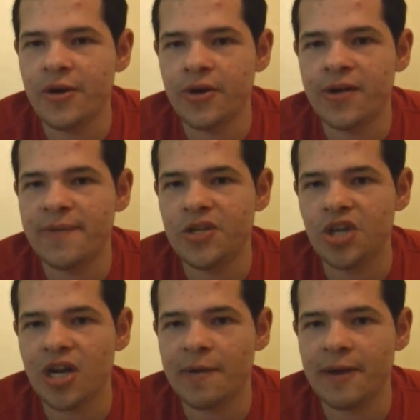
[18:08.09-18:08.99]
you're going to be
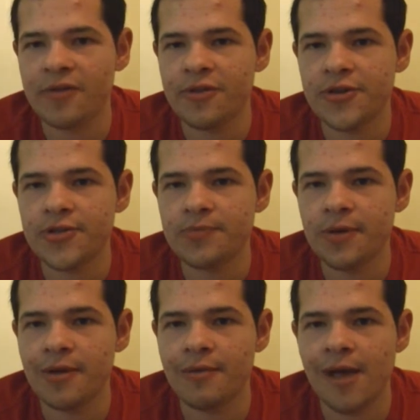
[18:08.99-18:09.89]
shocked about this,
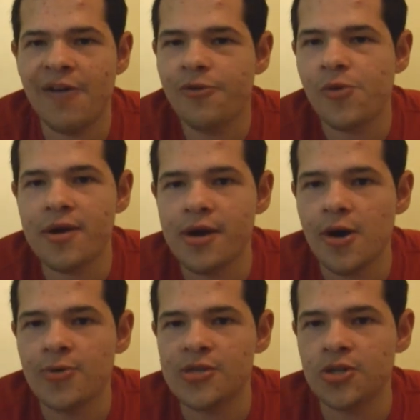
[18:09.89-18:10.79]
but everyone
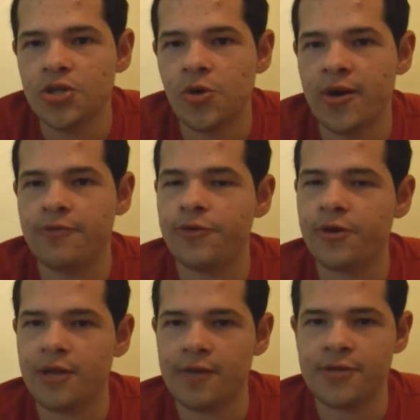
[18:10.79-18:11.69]
knows this show and
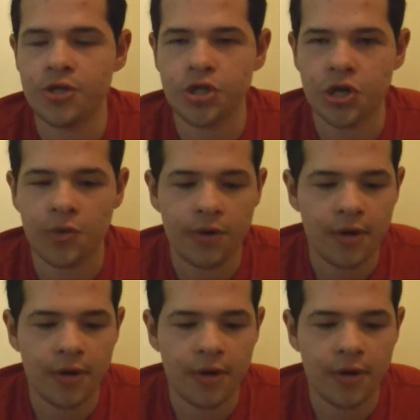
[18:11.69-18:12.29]
everyone loves this show.